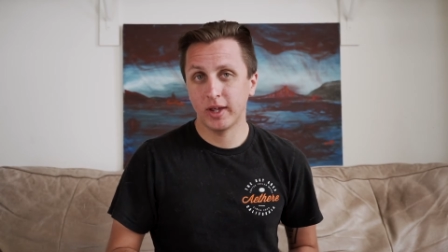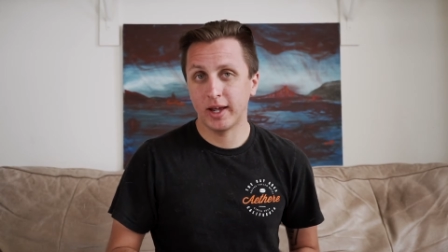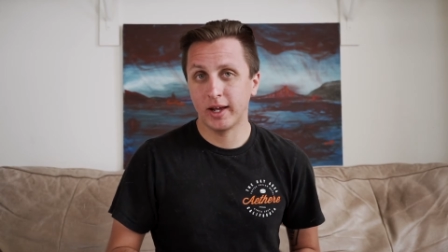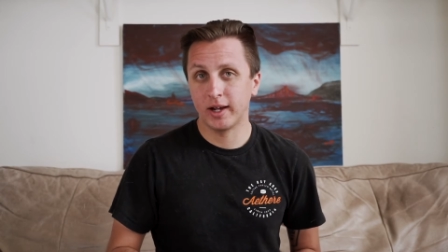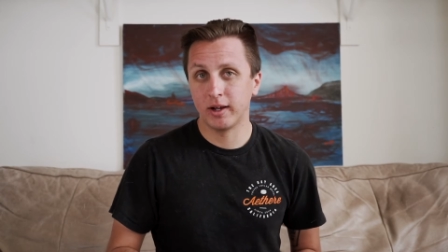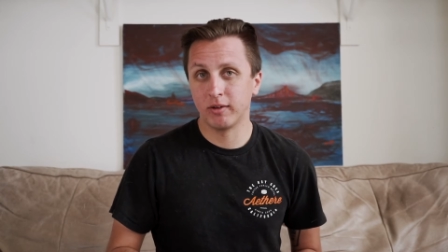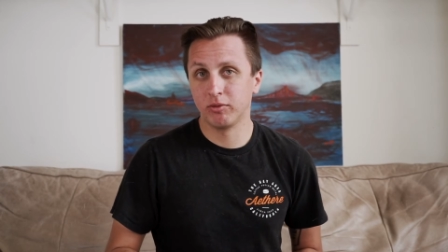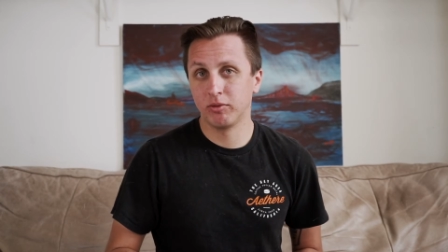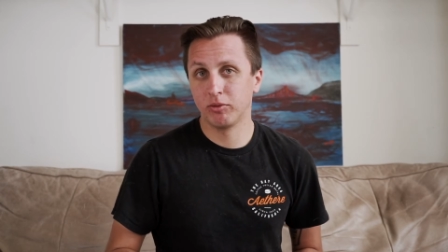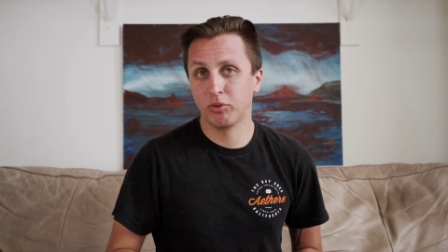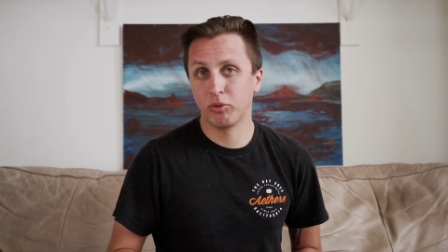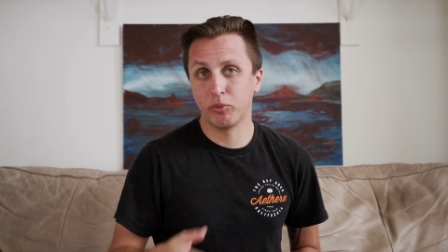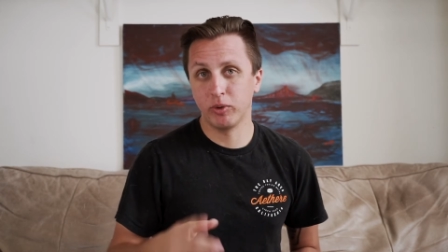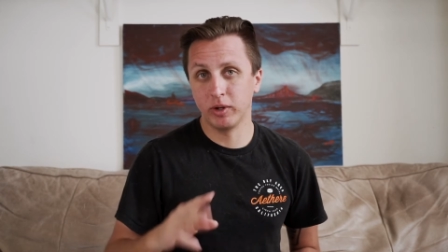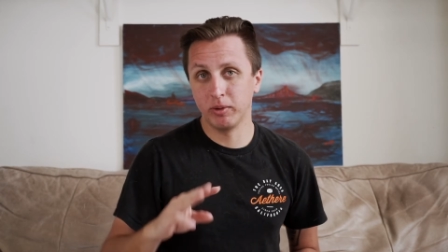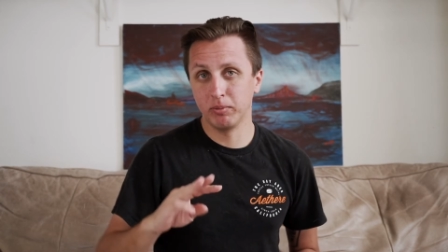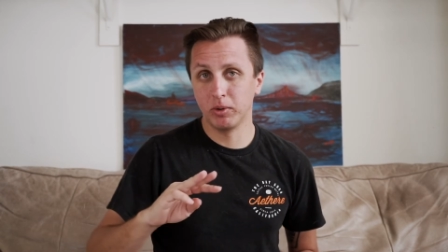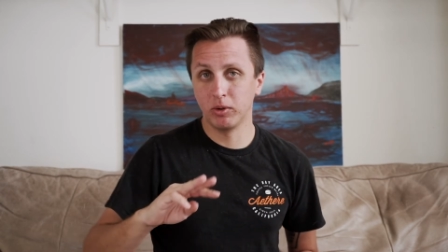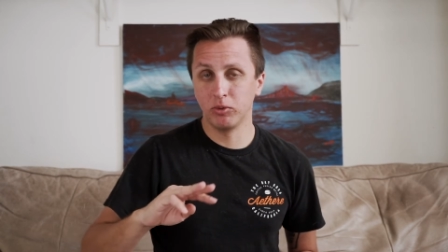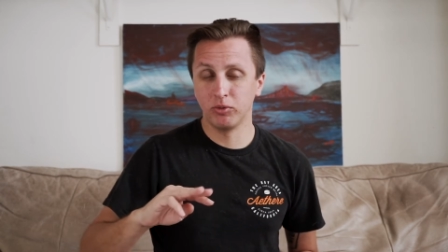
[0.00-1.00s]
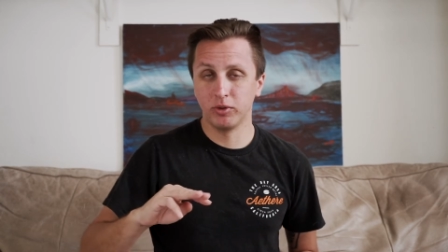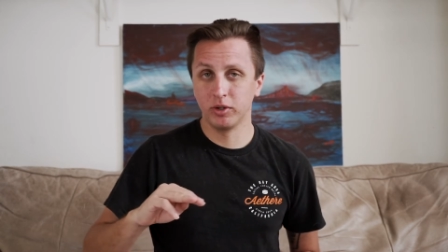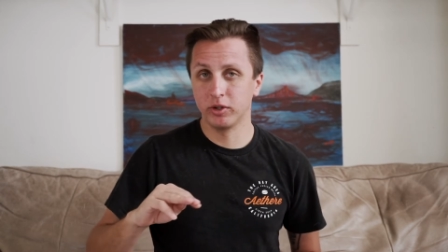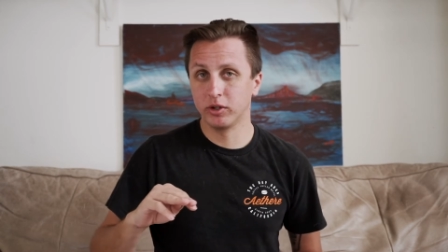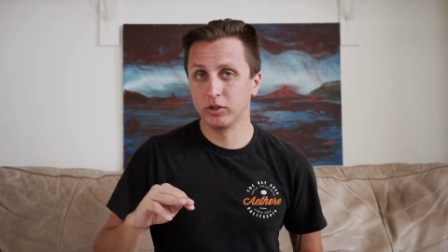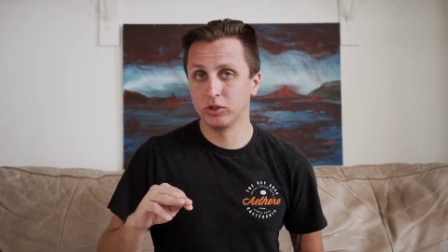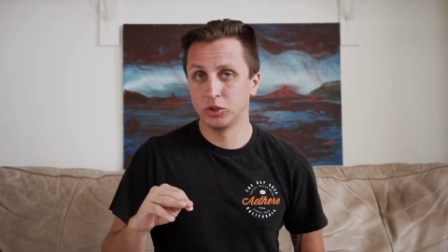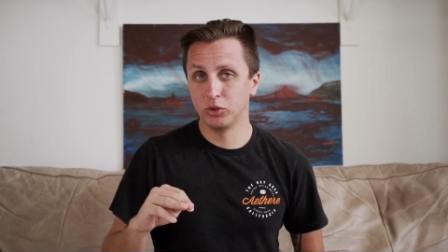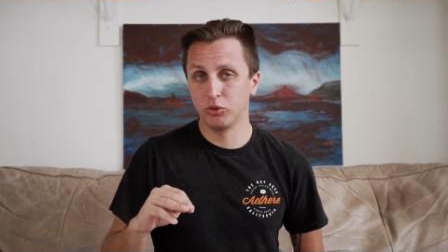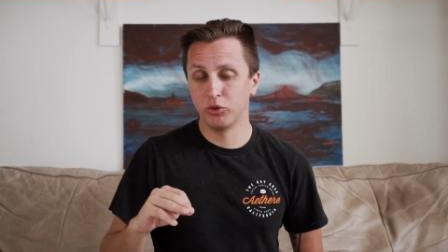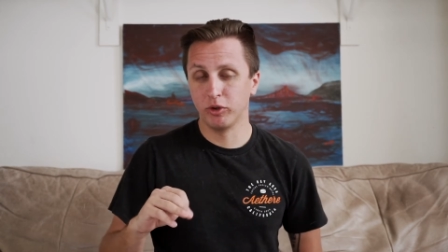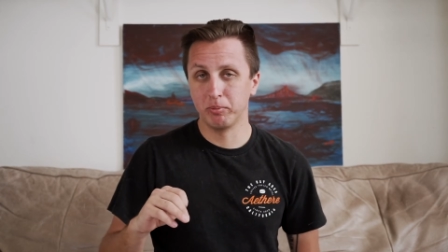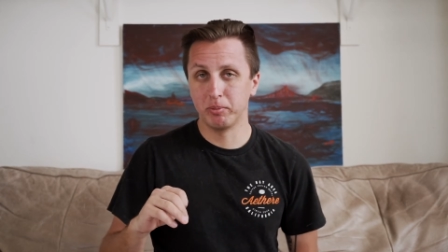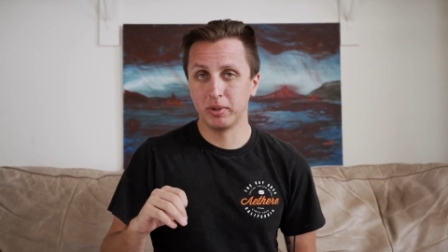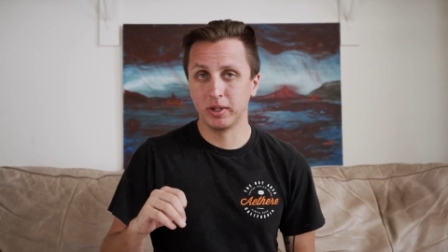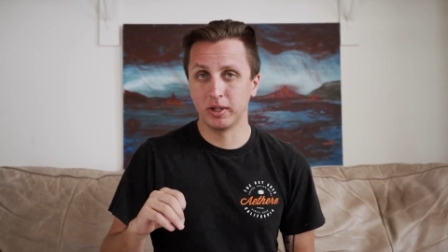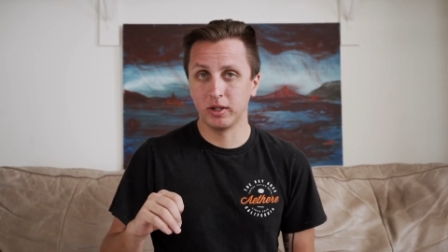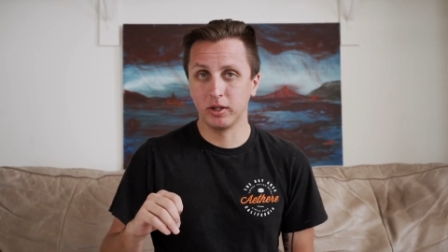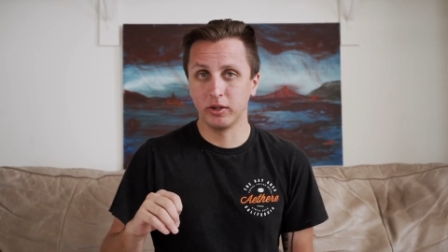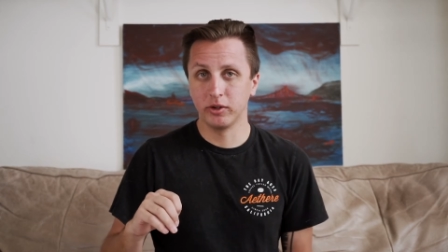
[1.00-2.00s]
have three modes that you can choose on
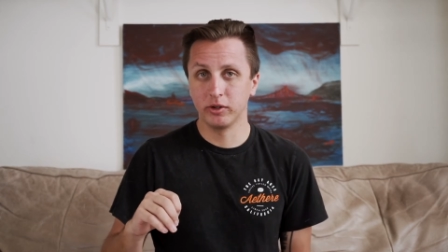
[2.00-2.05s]
peaking.